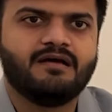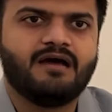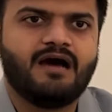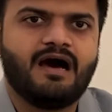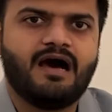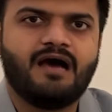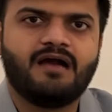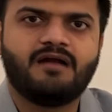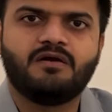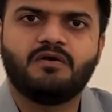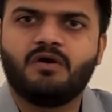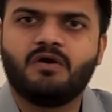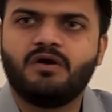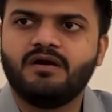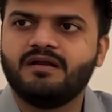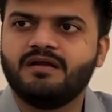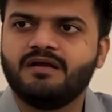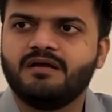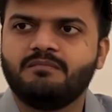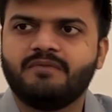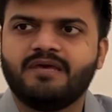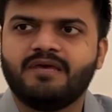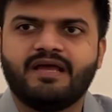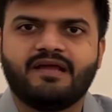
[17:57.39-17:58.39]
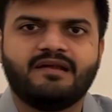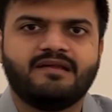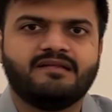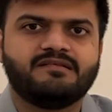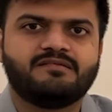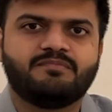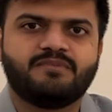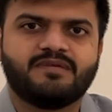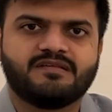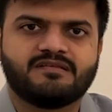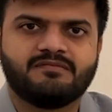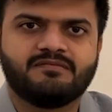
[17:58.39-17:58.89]
are not done by any
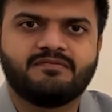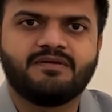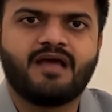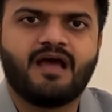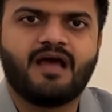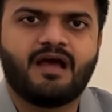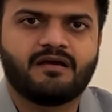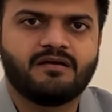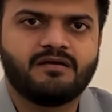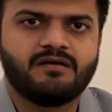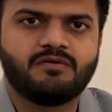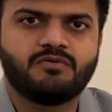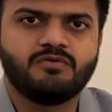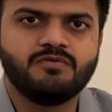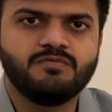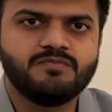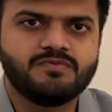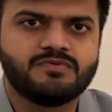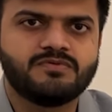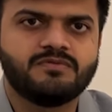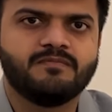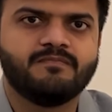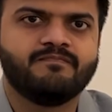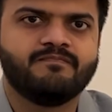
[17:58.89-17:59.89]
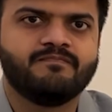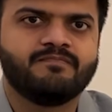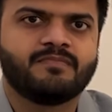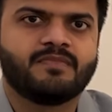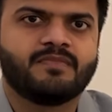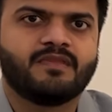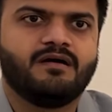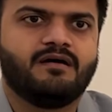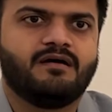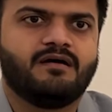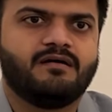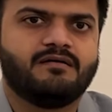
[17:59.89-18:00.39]
specific hacker groups.
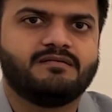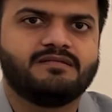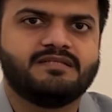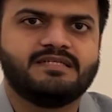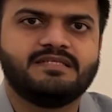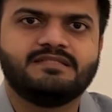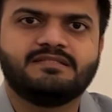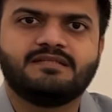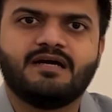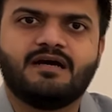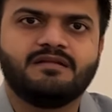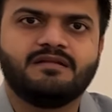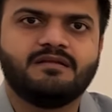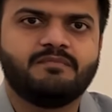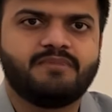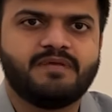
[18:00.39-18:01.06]
These are the